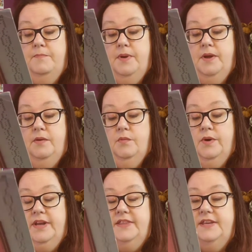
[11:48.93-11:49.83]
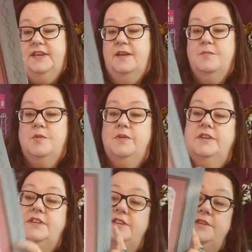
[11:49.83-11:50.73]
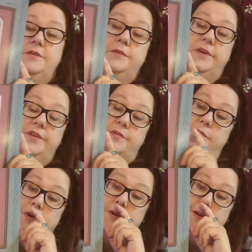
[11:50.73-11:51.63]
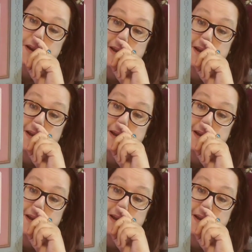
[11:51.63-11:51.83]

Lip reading: But what I think I'm going to do is work